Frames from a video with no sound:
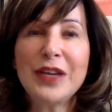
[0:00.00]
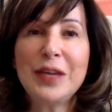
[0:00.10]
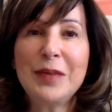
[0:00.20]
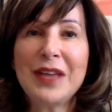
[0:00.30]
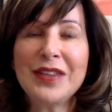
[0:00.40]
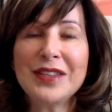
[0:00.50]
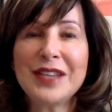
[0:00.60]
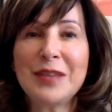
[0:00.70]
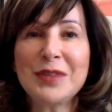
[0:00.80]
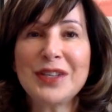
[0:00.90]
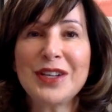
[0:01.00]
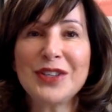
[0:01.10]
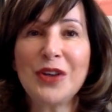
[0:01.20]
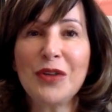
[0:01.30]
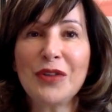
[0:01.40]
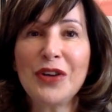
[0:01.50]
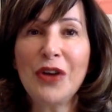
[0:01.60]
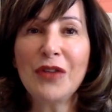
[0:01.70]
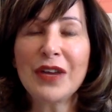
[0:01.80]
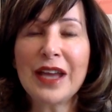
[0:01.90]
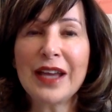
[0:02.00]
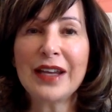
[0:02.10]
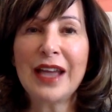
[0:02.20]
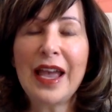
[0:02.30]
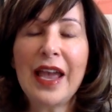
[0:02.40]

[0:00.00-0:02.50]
keep getting the same results over and over again,